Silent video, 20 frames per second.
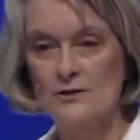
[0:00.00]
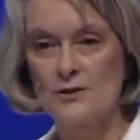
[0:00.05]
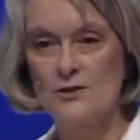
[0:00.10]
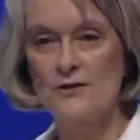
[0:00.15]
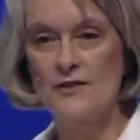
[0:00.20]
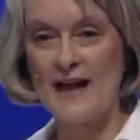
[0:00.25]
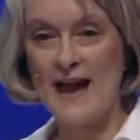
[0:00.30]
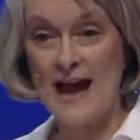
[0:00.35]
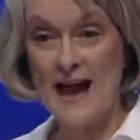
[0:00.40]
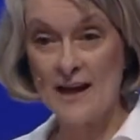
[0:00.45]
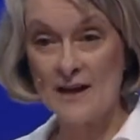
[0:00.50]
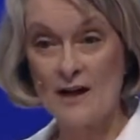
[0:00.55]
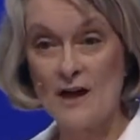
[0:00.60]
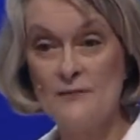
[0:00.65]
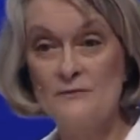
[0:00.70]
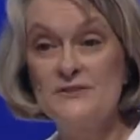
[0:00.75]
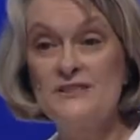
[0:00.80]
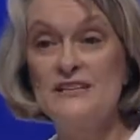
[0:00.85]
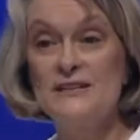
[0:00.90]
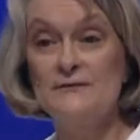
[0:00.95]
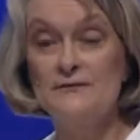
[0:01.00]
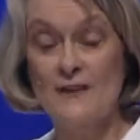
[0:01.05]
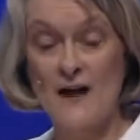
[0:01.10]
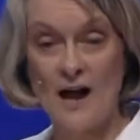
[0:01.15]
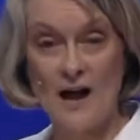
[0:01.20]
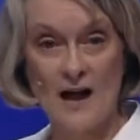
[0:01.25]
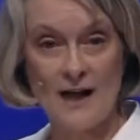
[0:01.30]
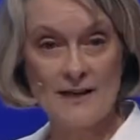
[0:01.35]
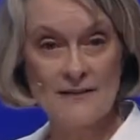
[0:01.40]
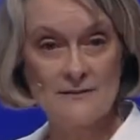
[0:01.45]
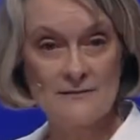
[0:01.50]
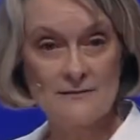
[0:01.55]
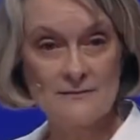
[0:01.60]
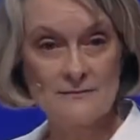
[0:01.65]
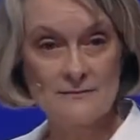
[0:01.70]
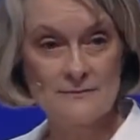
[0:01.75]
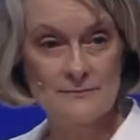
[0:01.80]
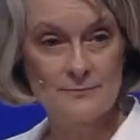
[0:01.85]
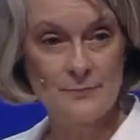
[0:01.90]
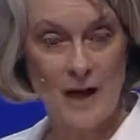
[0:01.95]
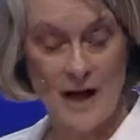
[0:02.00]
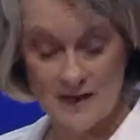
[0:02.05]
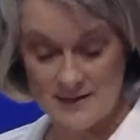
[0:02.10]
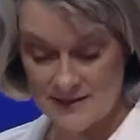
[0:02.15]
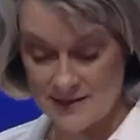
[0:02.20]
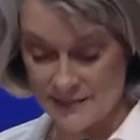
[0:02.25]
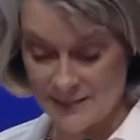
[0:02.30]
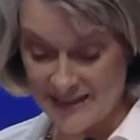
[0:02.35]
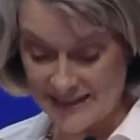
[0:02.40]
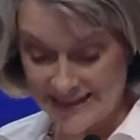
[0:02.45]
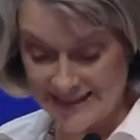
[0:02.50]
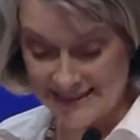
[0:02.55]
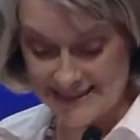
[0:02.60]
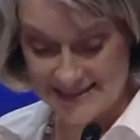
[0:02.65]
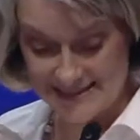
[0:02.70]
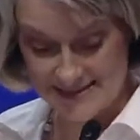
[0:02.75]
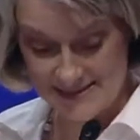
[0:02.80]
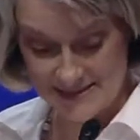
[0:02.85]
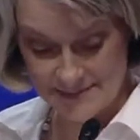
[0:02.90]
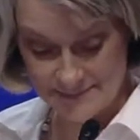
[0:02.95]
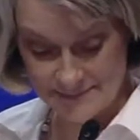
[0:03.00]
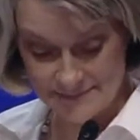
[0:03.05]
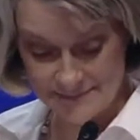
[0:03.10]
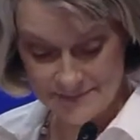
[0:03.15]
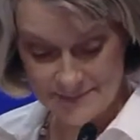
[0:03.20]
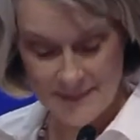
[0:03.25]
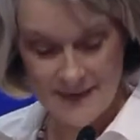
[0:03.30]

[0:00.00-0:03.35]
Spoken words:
to that of divine possibilities.